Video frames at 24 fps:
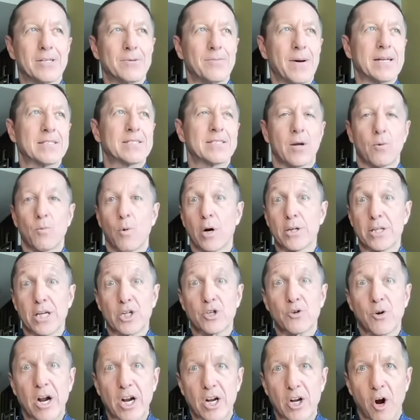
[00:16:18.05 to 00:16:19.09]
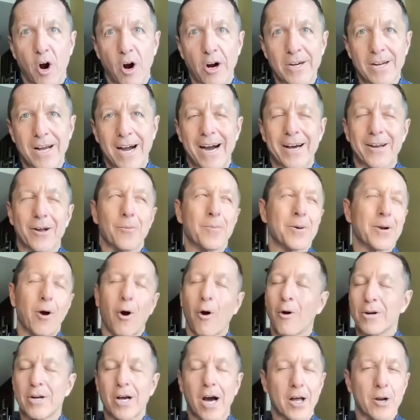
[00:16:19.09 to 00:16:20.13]
You might say, well, they traded Arenado, but
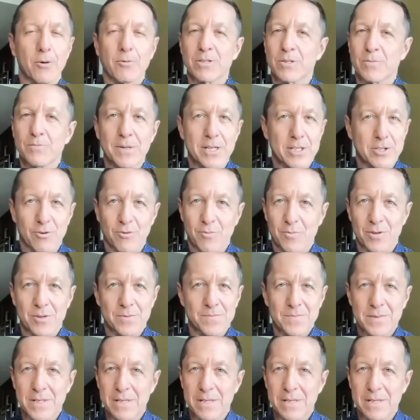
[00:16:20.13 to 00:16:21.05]
Arenado was miserable.